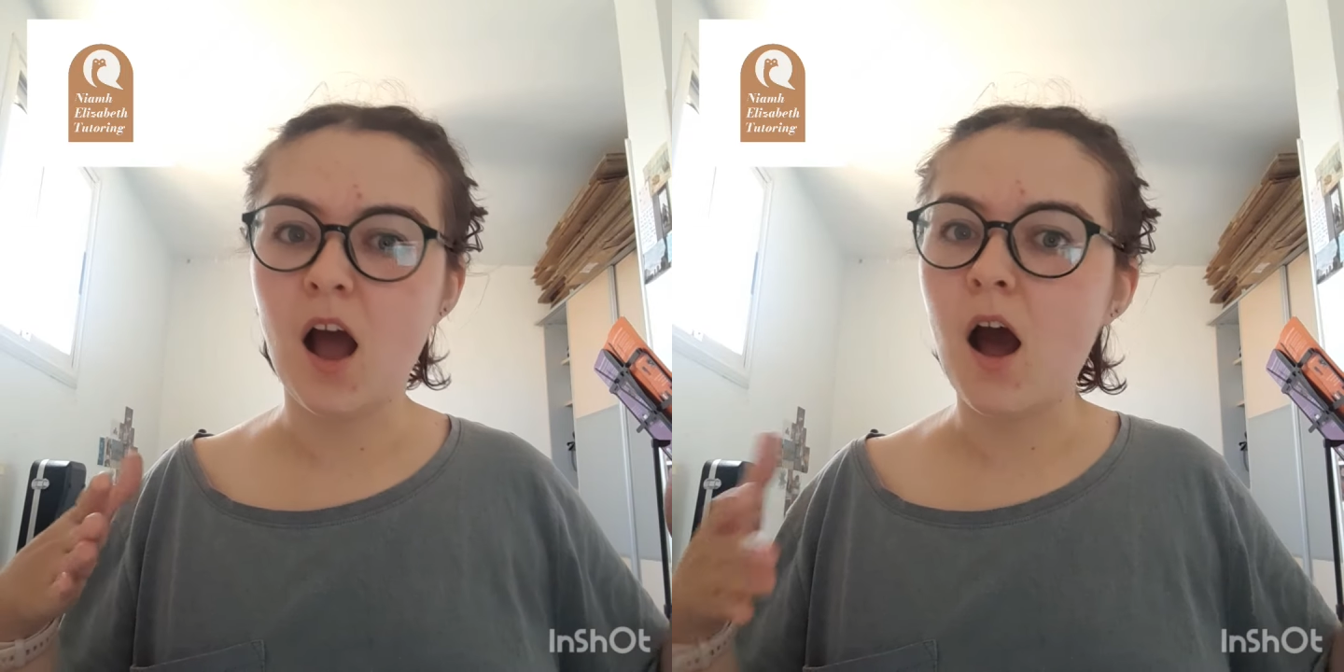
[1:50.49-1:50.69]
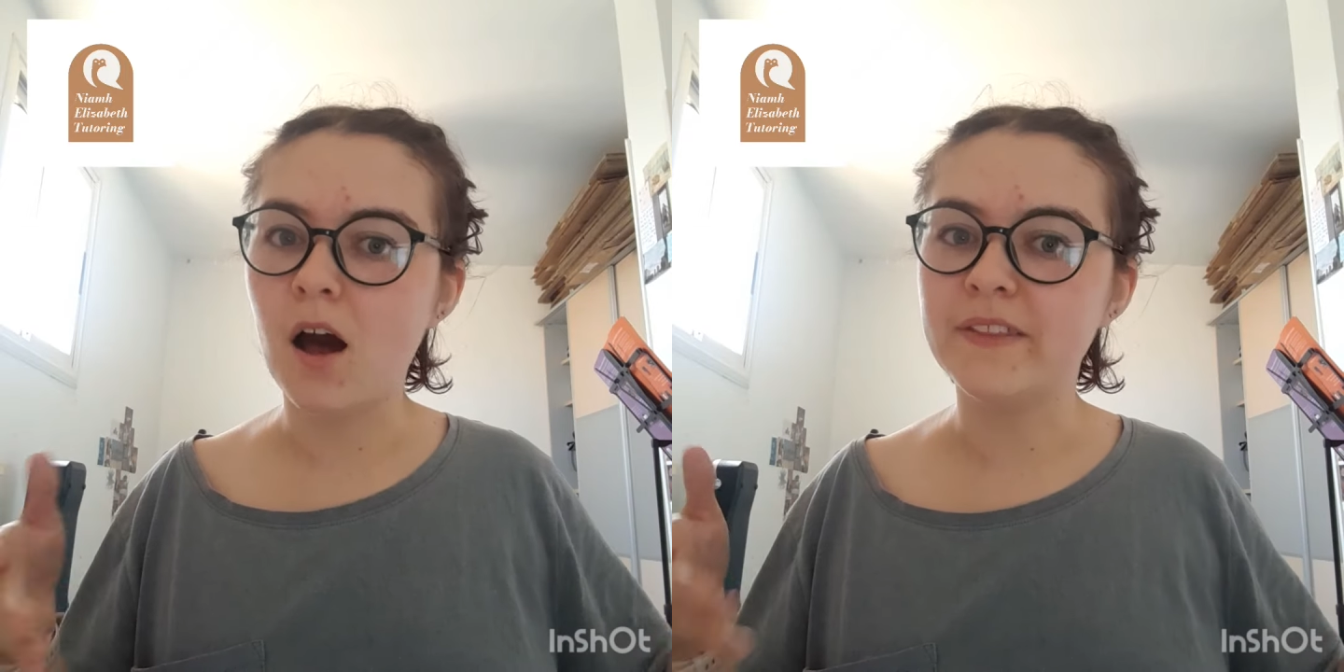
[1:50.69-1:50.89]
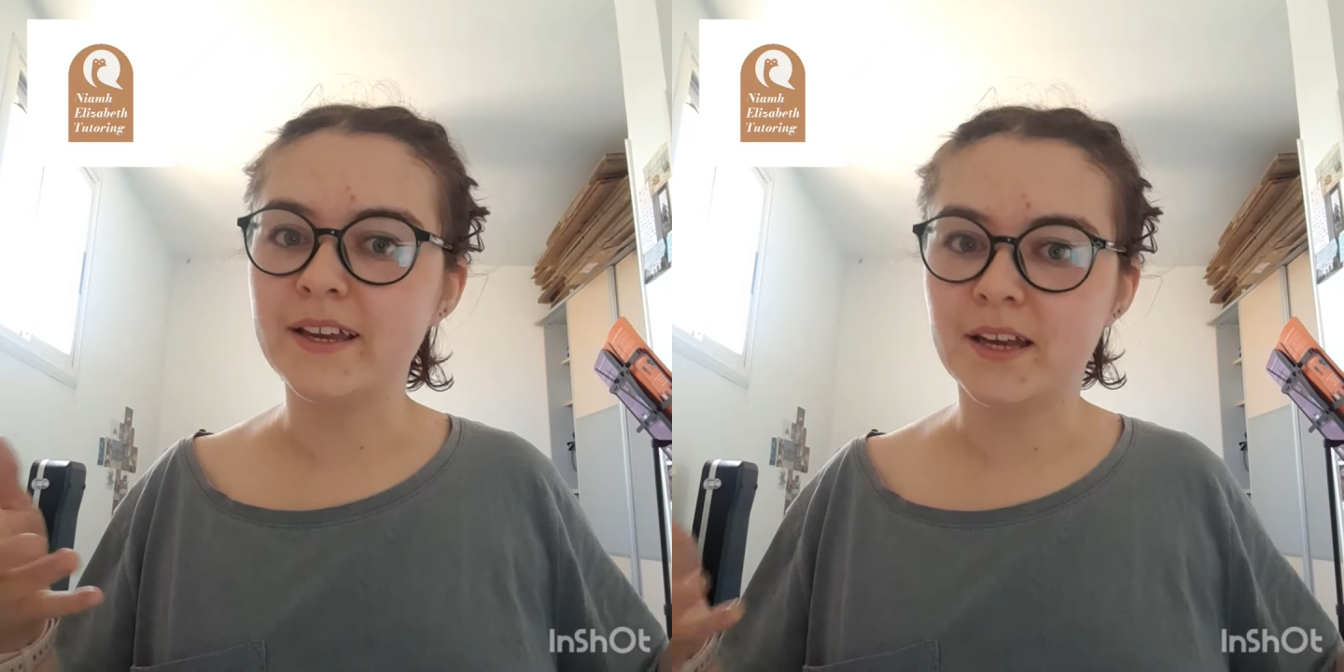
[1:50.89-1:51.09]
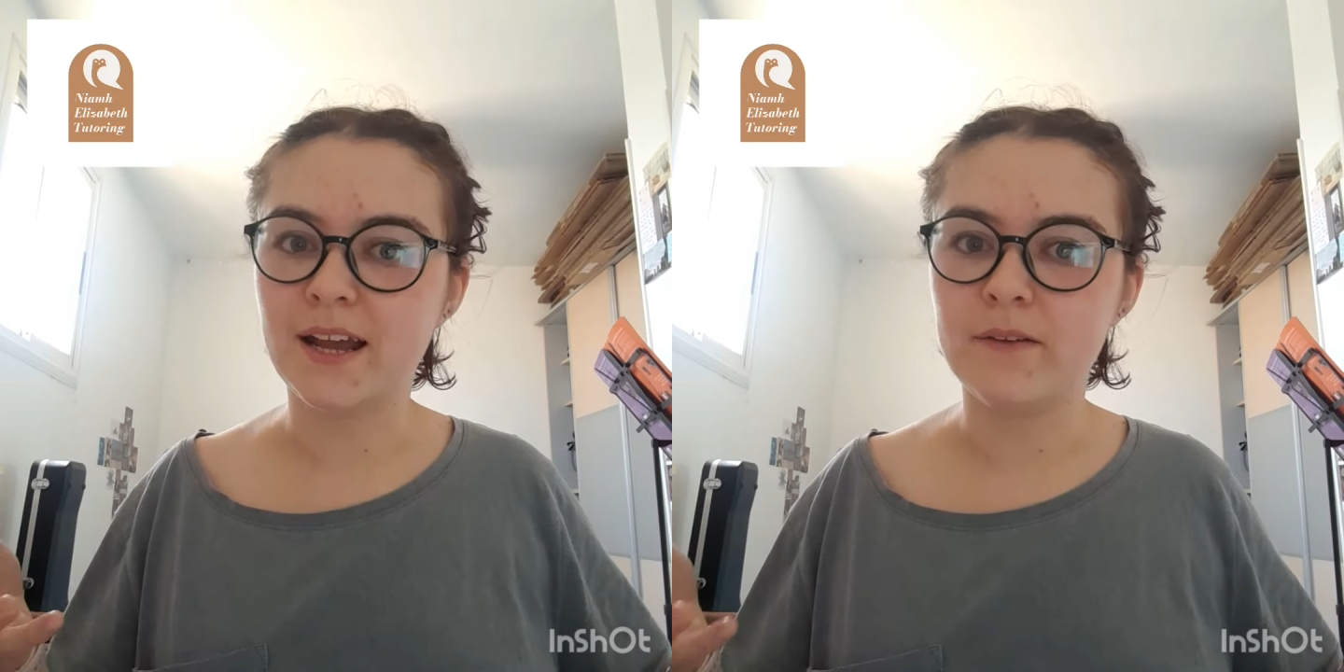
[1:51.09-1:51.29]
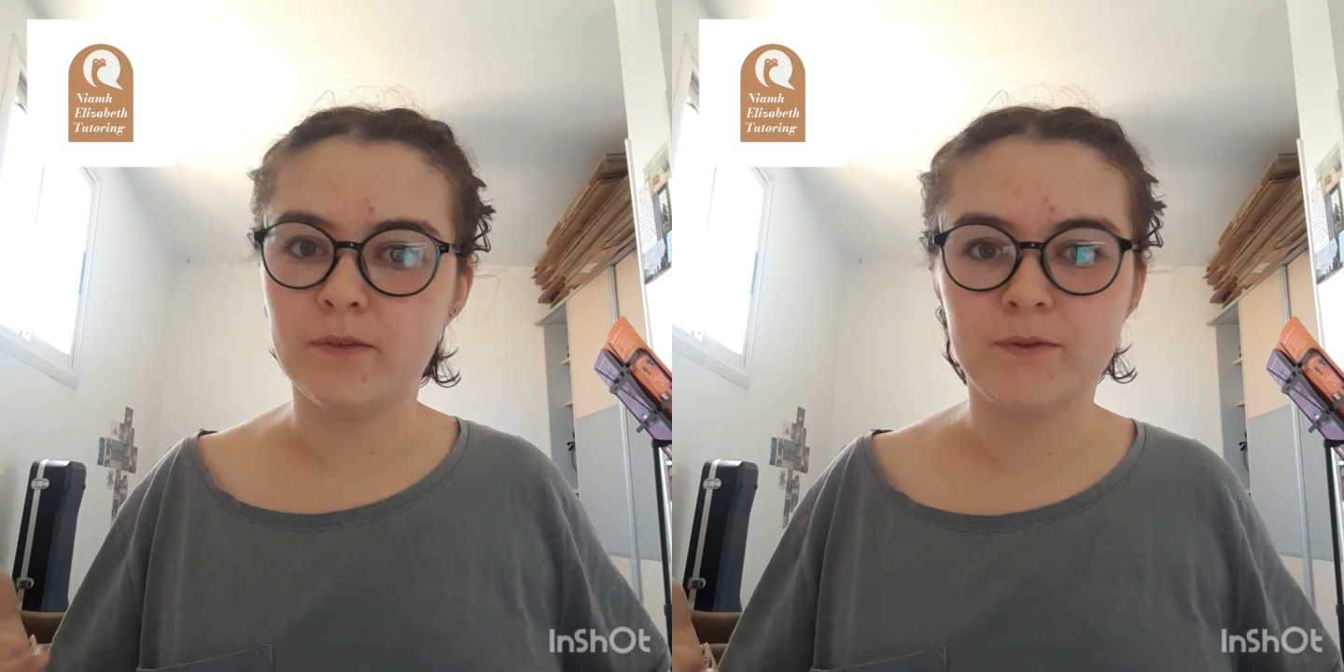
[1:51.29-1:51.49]
are they going
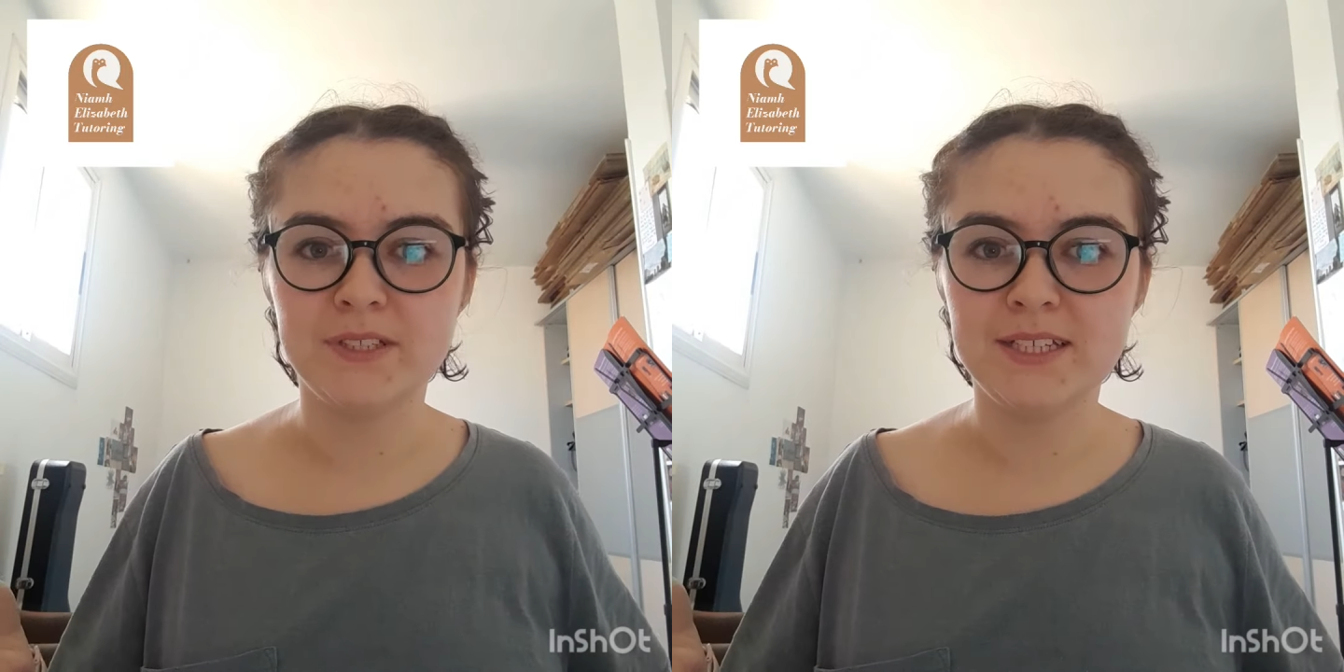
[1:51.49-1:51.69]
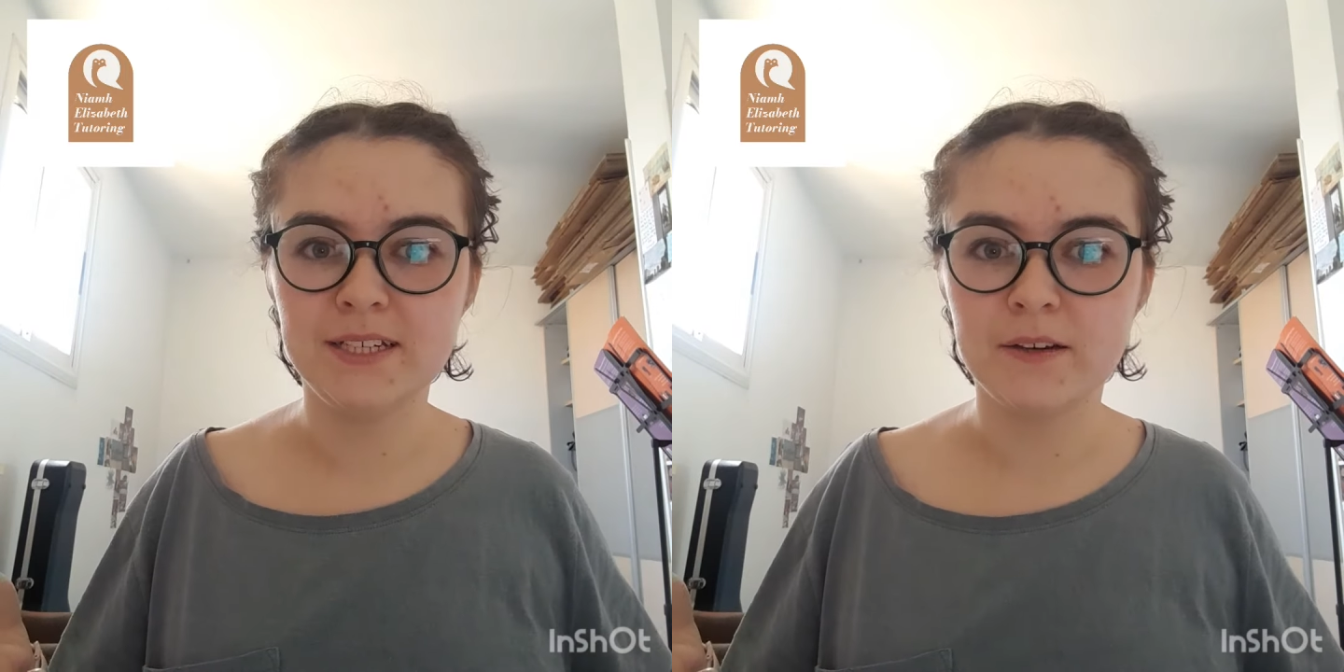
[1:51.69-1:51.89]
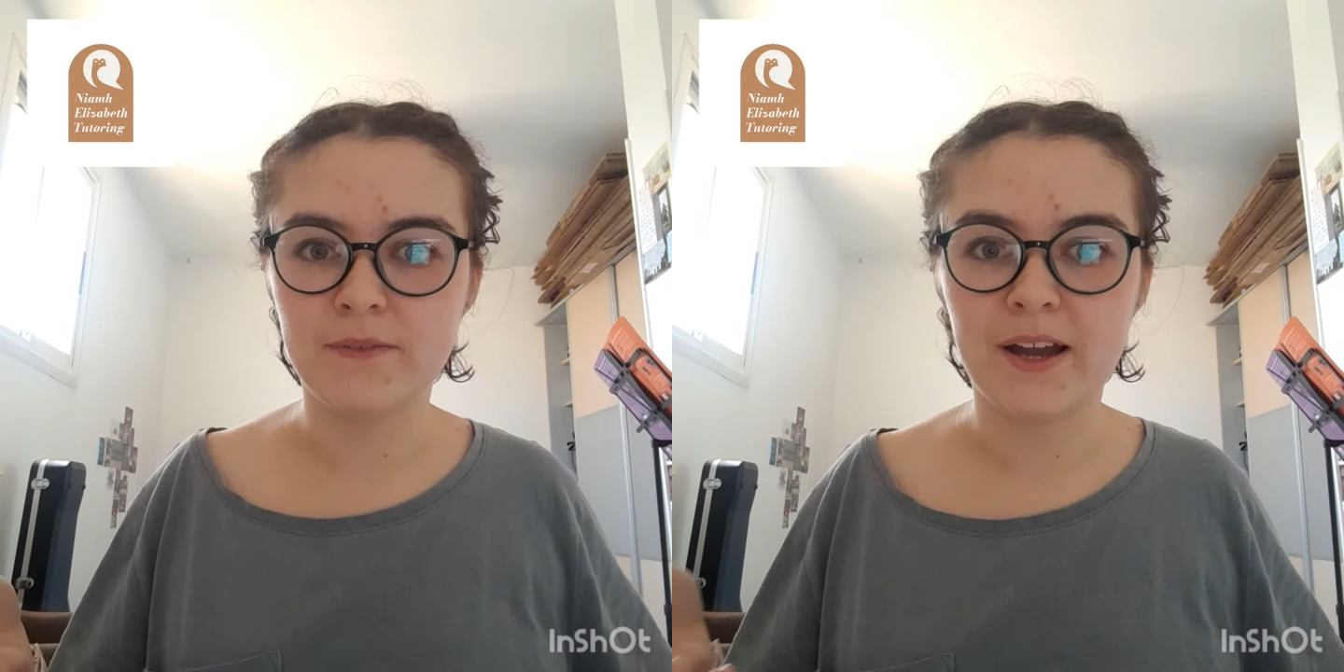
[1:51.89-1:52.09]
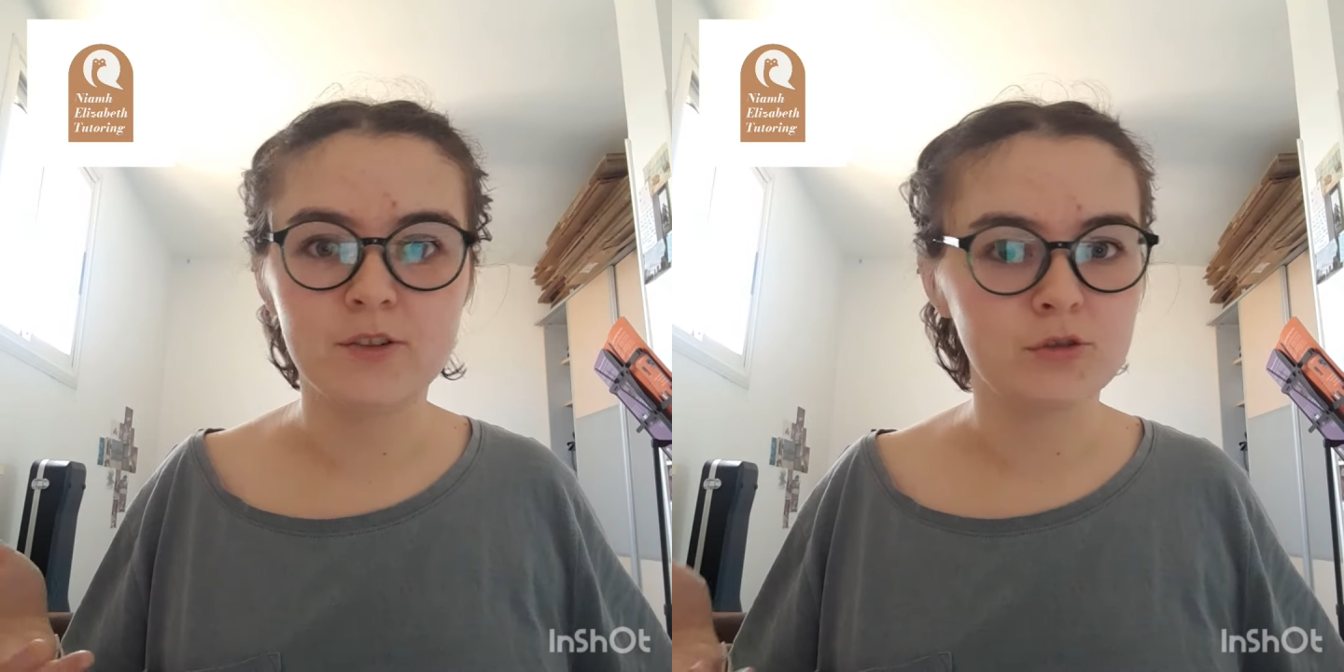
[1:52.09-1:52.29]
to have a fatigue effect